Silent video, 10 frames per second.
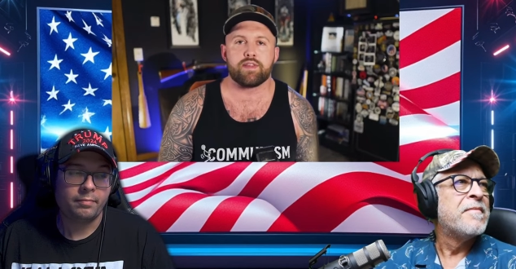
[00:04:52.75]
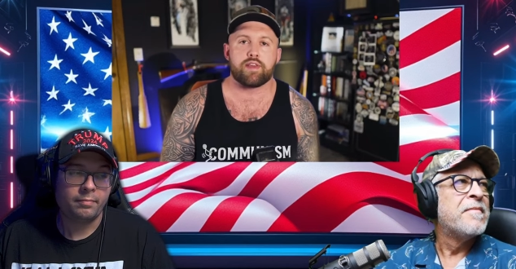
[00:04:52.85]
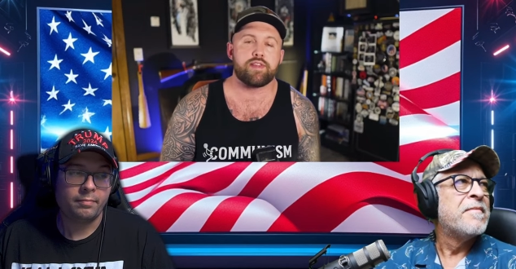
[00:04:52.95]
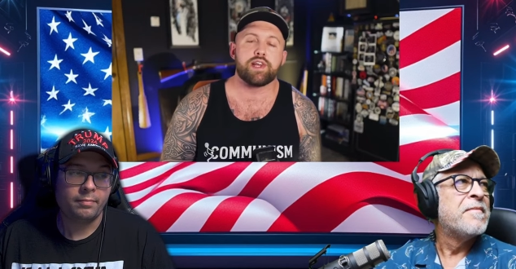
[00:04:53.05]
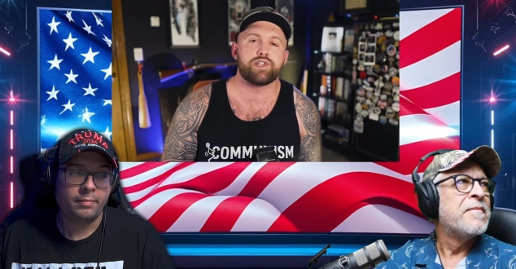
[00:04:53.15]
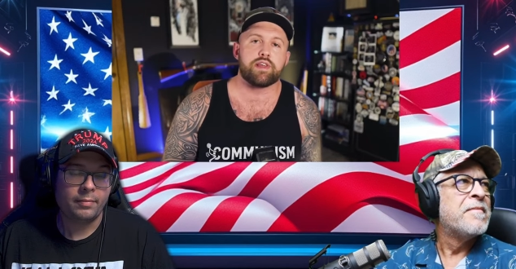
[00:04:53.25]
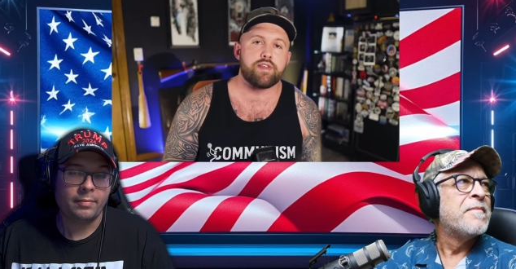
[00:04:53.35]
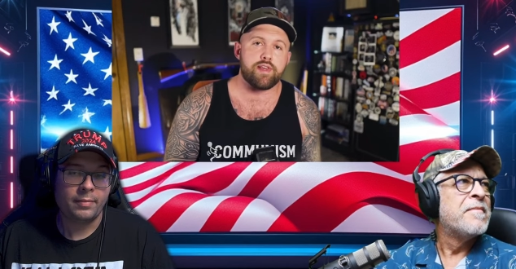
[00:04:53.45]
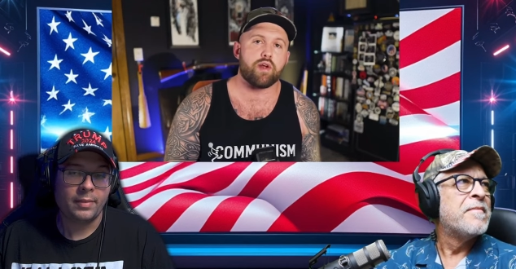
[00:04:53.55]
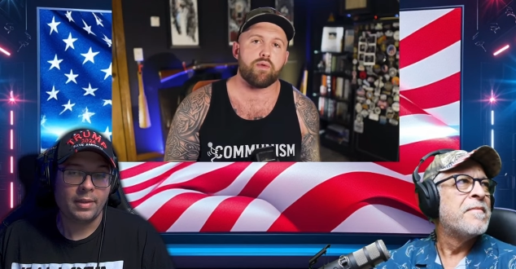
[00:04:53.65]
Speaker 1: is essentially
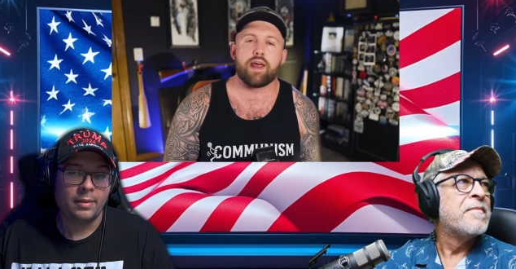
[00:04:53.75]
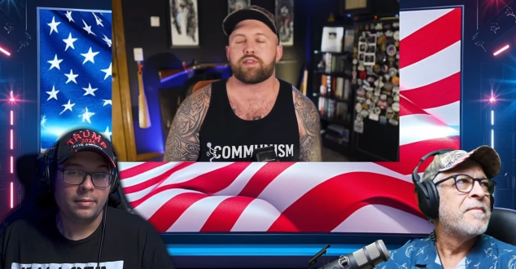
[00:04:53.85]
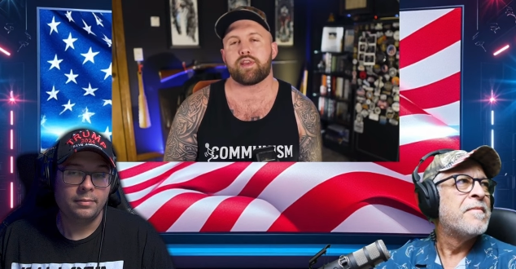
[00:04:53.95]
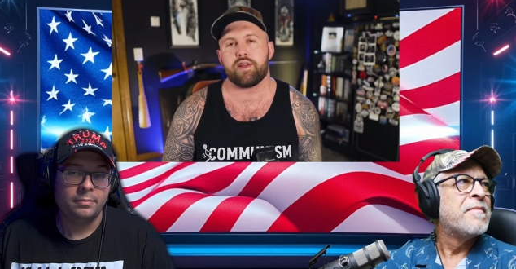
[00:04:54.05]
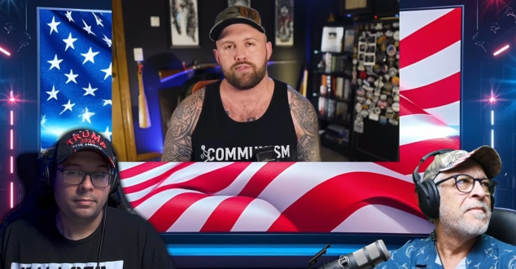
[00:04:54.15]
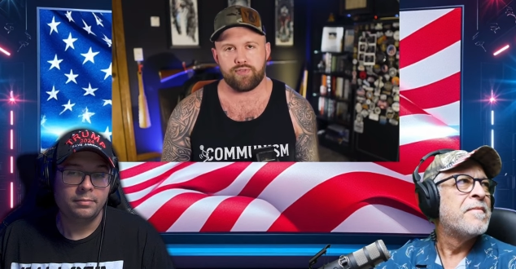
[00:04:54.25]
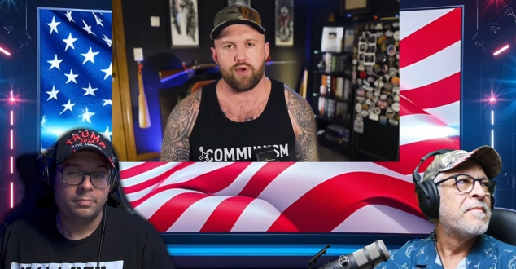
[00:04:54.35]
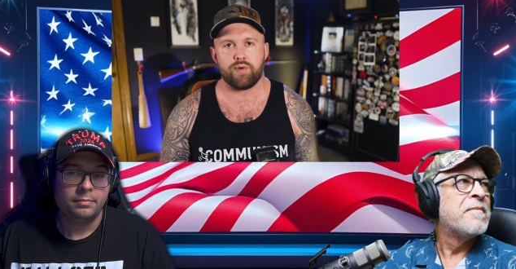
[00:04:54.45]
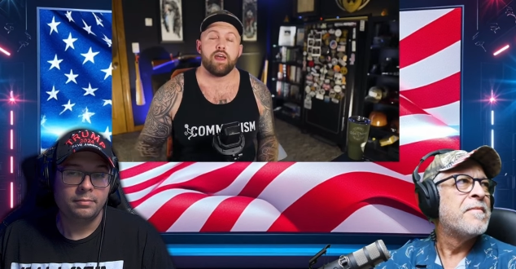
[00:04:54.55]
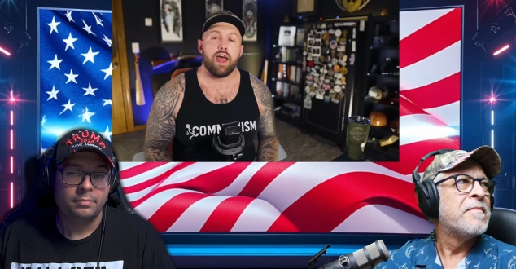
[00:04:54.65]
cigarettes and
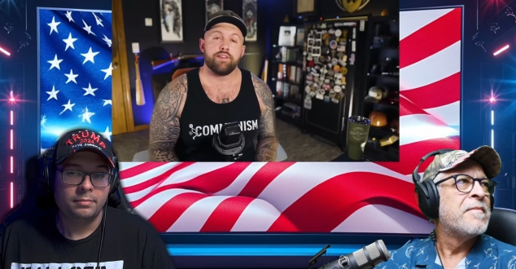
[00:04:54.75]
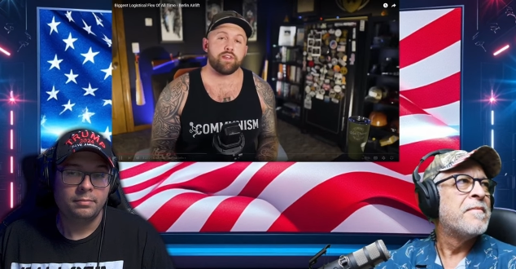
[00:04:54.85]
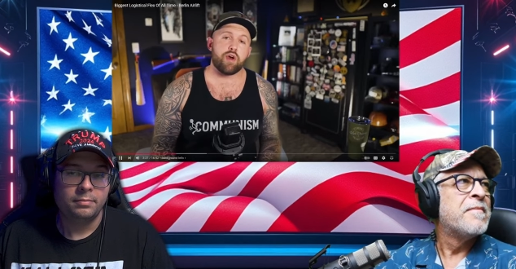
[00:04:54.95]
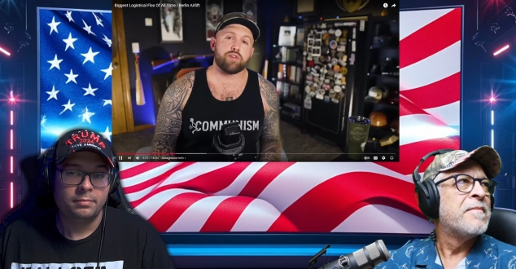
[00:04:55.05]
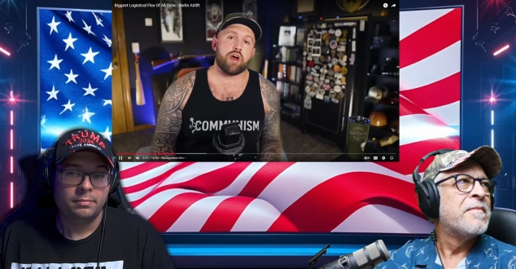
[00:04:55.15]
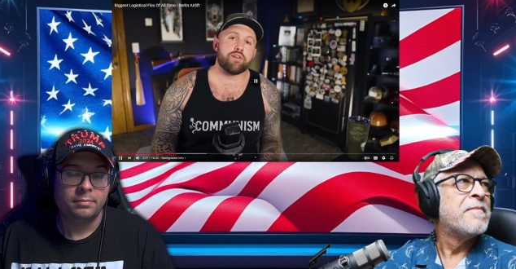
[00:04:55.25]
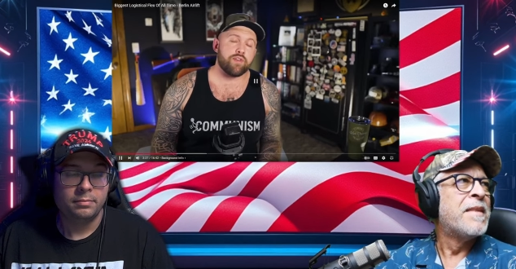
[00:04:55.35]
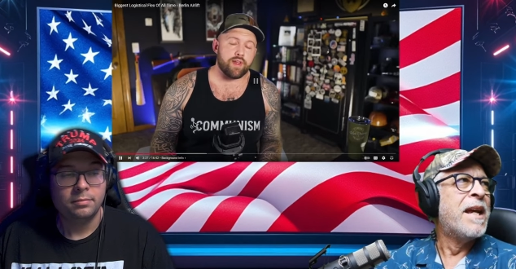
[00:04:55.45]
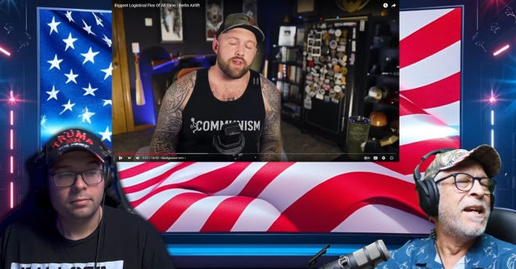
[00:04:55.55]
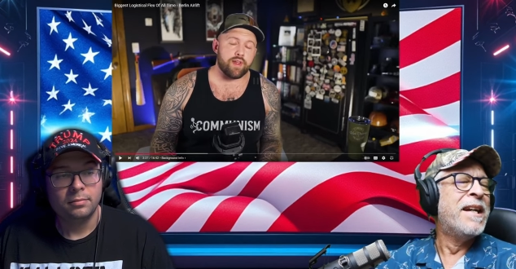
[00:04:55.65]
food. And this goes on
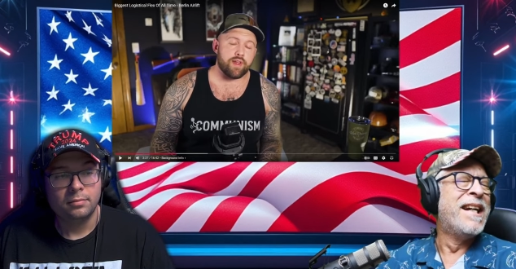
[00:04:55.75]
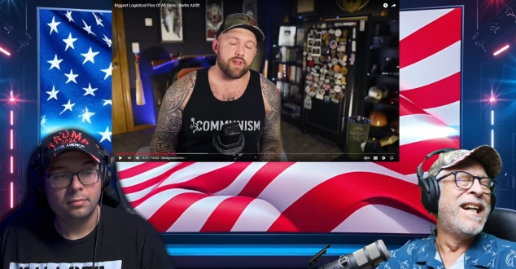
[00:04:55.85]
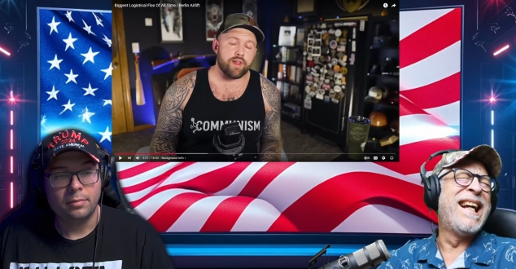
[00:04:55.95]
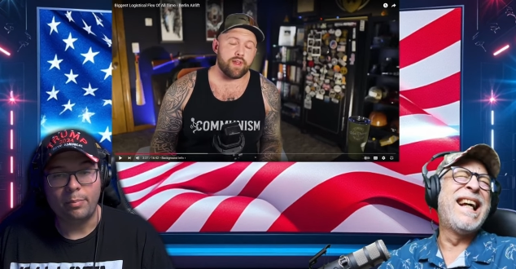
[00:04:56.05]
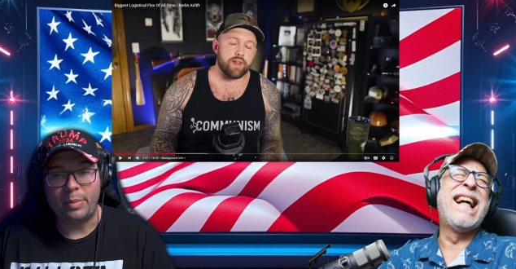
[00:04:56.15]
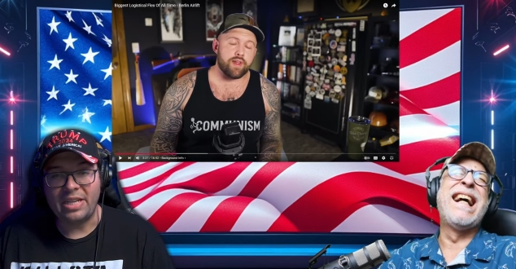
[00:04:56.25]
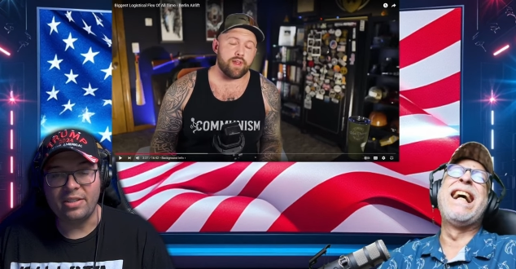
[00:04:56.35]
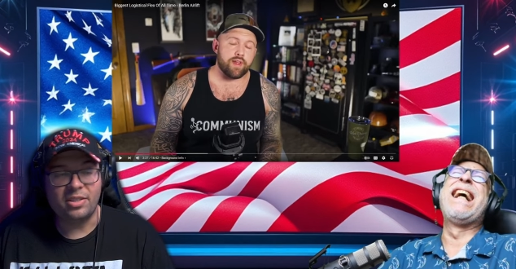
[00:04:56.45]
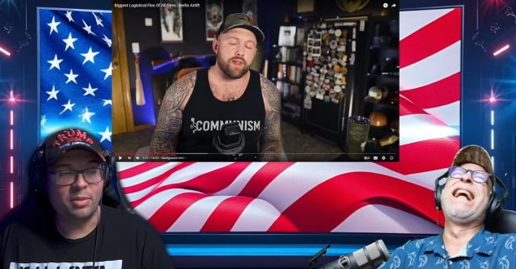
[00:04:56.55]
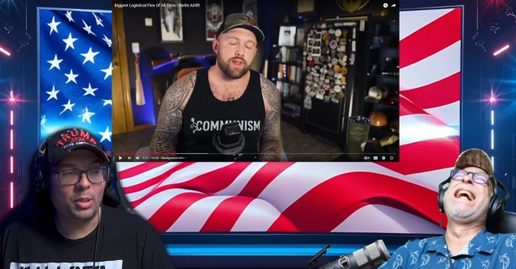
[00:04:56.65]
for like
Speaker 2: beans
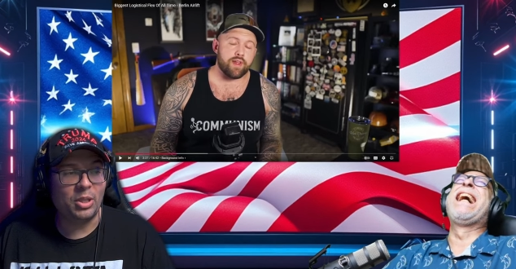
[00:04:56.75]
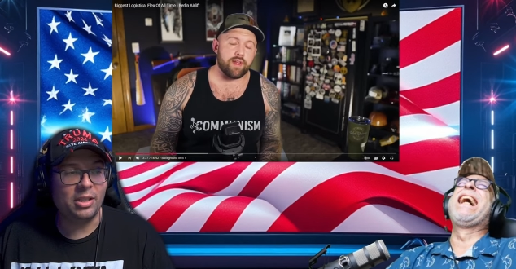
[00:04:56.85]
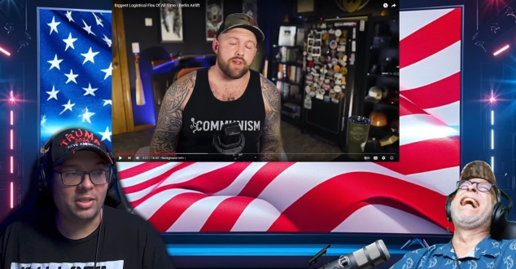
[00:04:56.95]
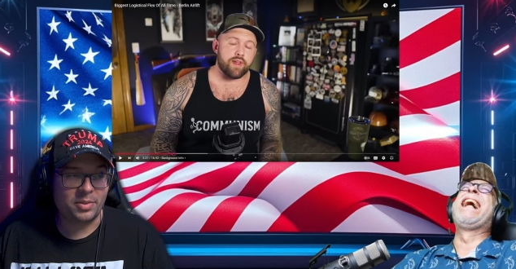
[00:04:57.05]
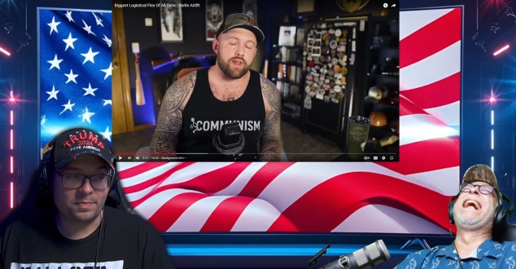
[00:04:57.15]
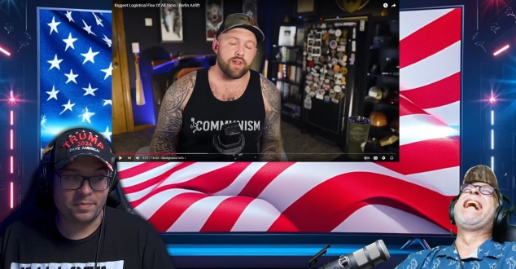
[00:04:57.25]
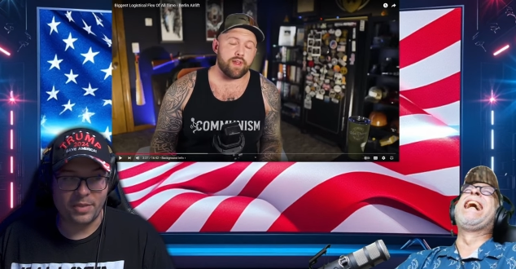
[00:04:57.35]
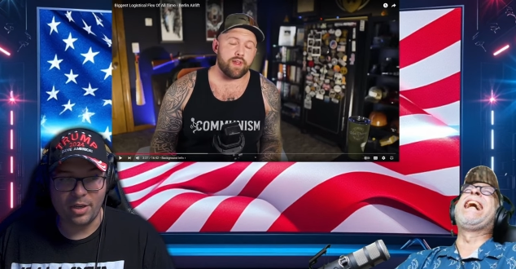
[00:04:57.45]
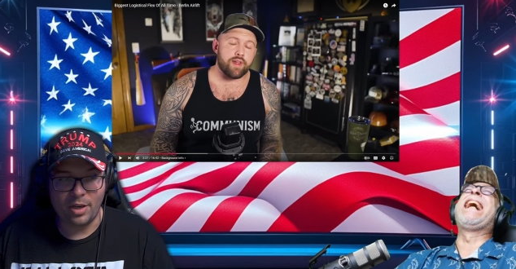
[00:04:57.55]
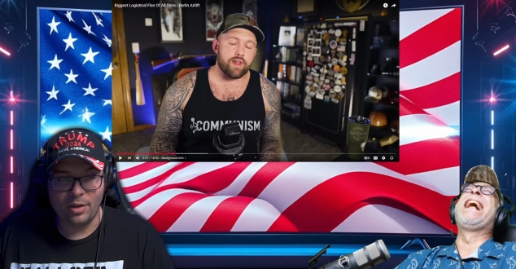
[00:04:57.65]
and bullets you
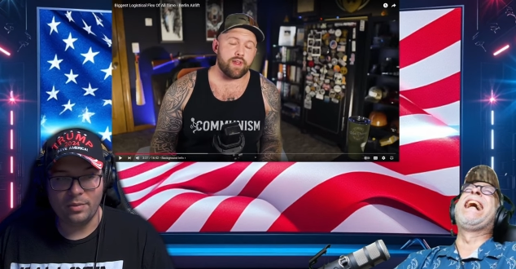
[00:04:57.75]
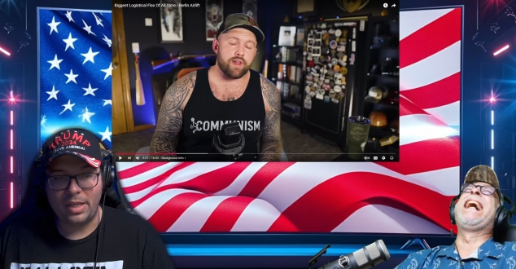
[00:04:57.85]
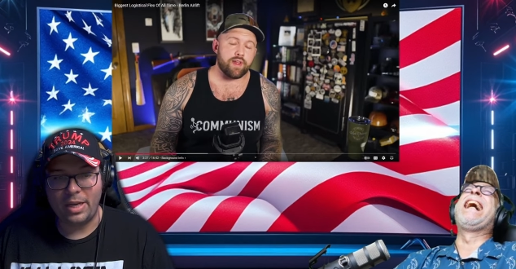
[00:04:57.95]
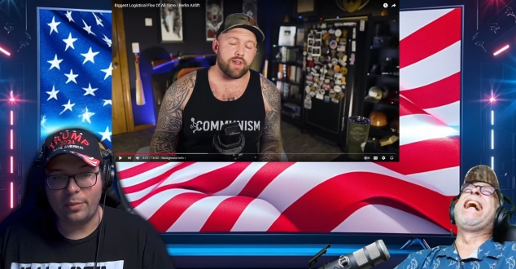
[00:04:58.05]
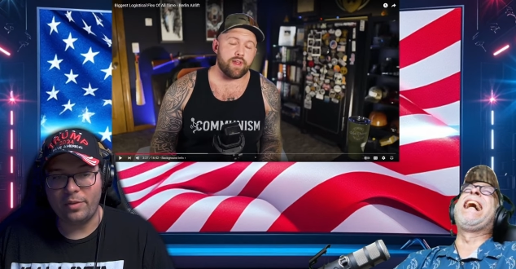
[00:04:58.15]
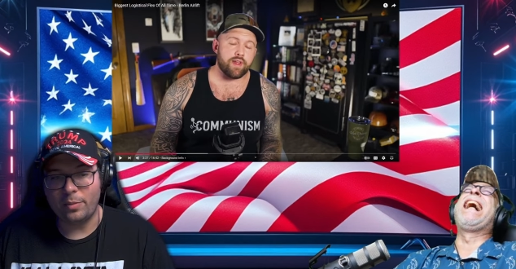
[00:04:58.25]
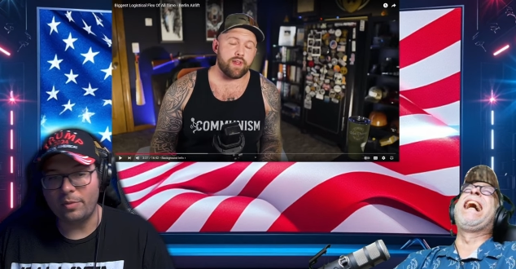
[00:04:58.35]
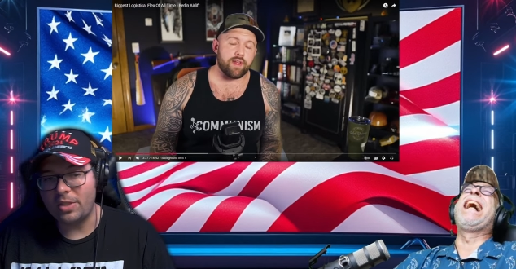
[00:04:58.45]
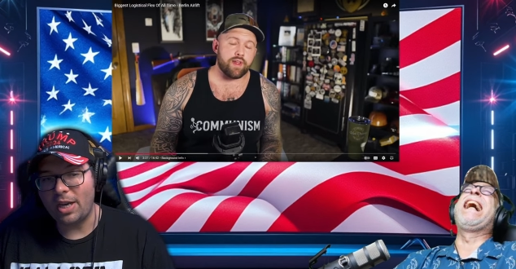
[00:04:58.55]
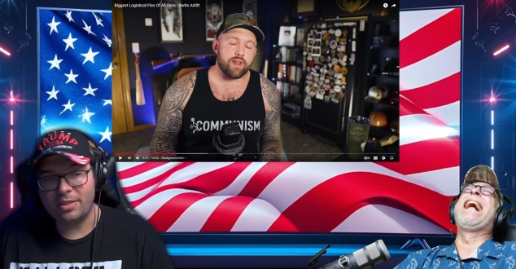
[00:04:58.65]
know ah. like we, we've
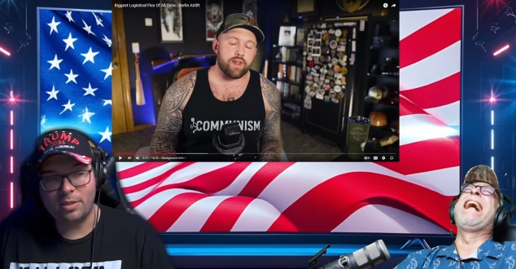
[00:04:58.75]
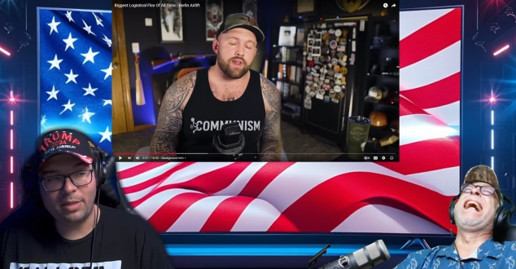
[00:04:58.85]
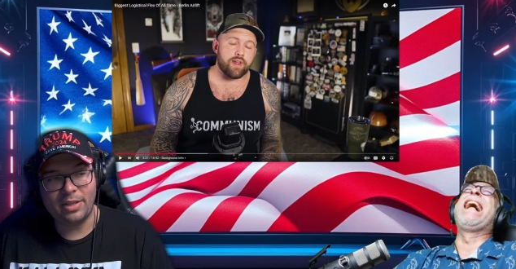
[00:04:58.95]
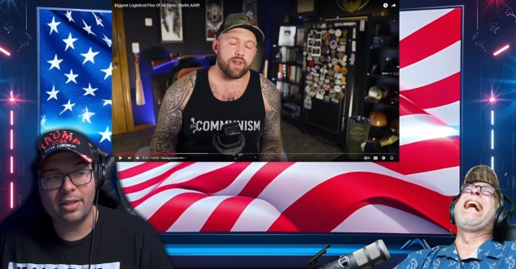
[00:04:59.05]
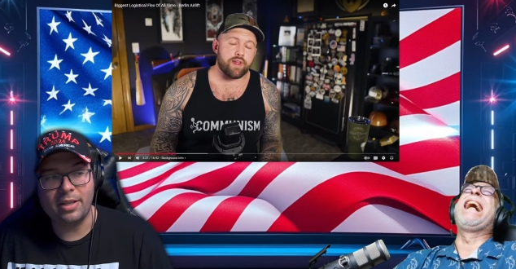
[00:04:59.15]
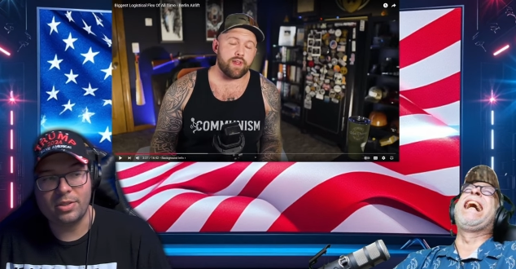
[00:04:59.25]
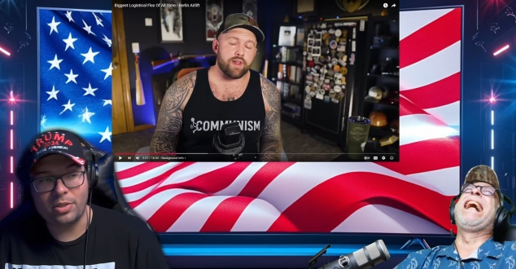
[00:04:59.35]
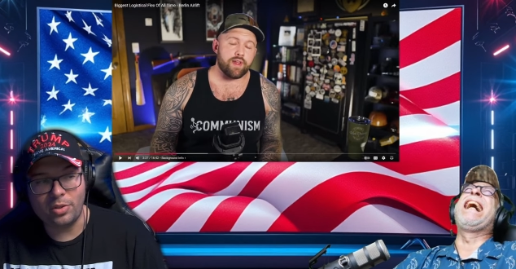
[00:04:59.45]
talked about this you